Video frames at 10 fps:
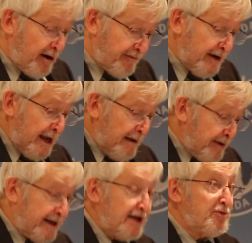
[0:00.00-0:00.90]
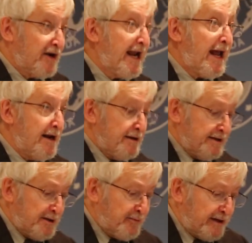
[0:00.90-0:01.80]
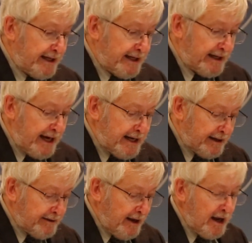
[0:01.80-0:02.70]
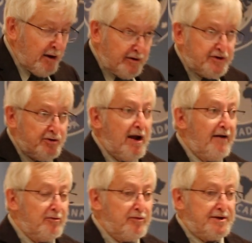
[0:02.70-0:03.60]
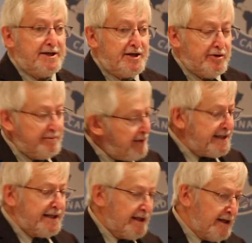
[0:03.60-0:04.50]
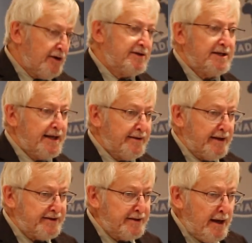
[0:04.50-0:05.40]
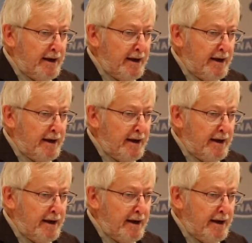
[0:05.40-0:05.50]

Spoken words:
However, because we're Canada, typically Canadian, we do have a procedure, and basically it goes like this.